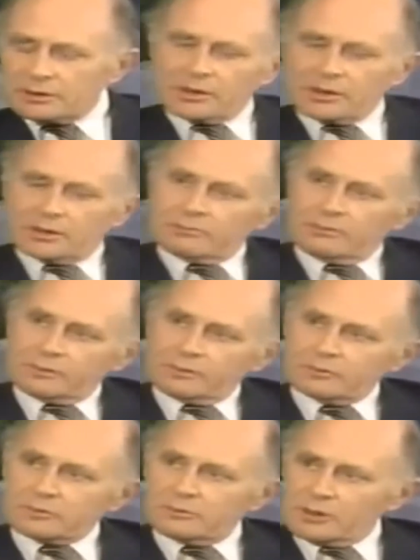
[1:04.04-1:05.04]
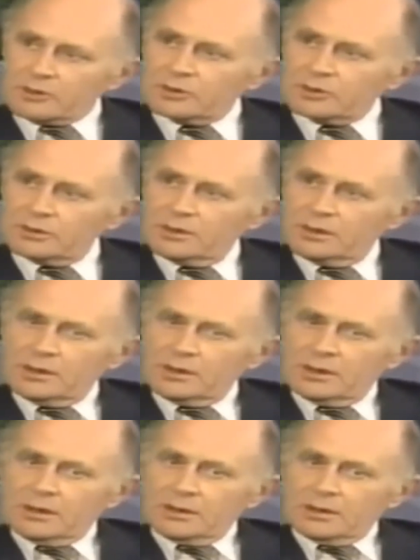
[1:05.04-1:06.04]
was going to start a revolution in Russia.
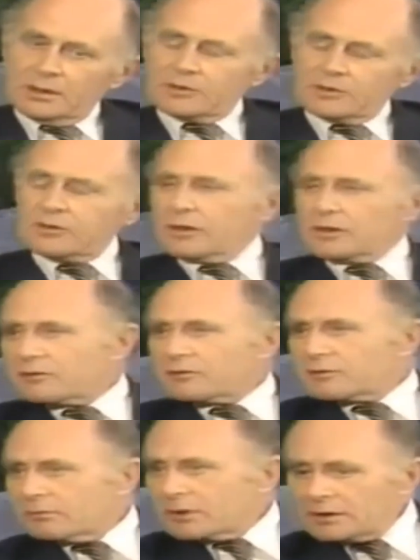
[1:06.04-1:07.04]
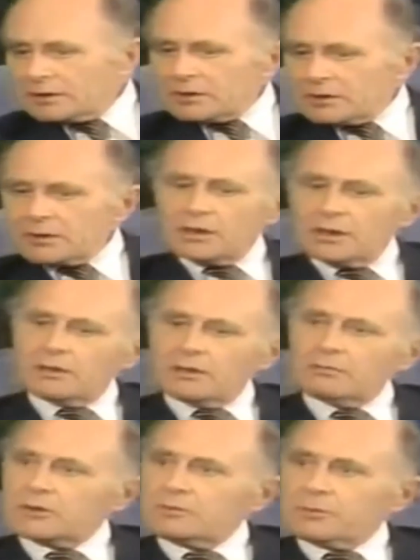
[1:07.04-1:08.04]
Instructions from London
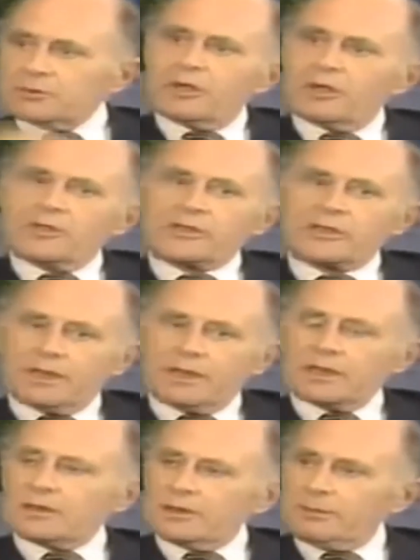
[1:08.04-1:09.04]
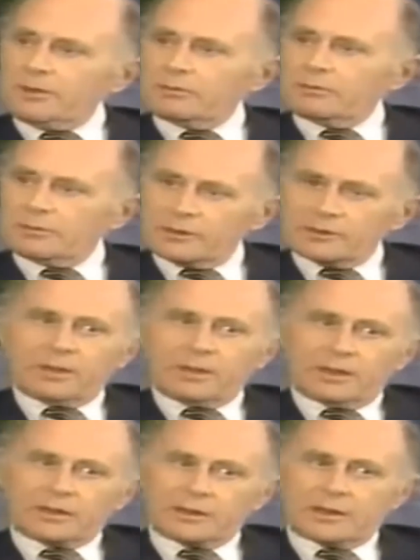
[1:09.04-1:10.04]
came to put Trotsky back on the boat with his
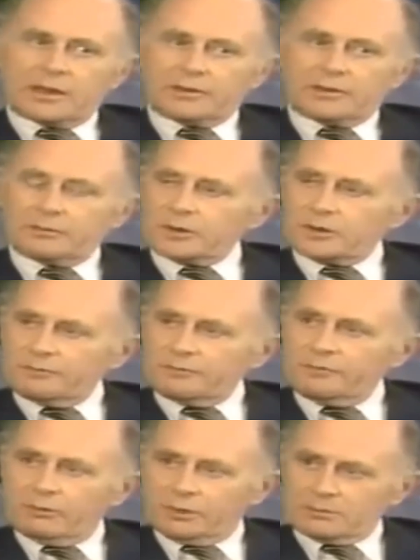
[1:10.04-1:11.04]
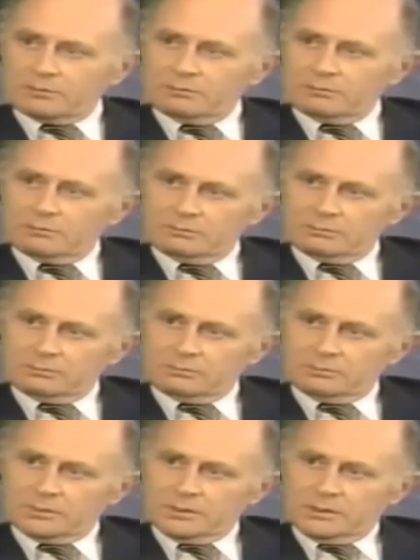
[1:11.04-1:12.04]
party and allow them to go forward.
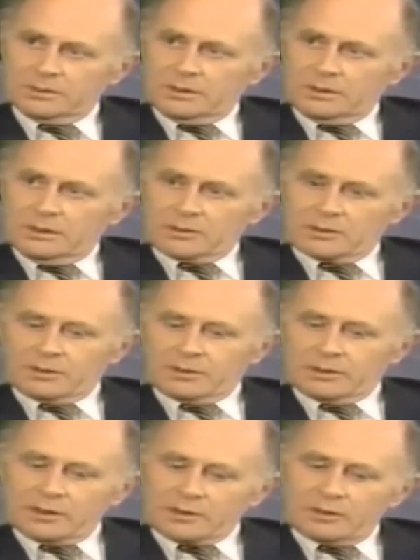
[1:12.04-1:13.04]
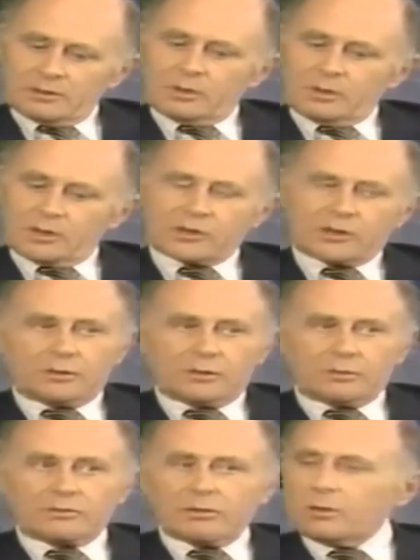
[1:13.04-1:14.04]
So there is no question
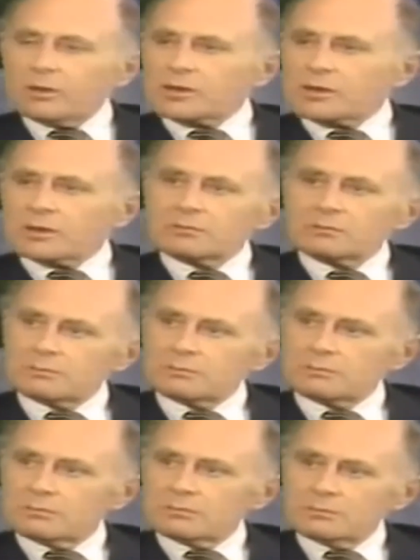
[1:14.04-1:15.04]
that Woodrow Wilson,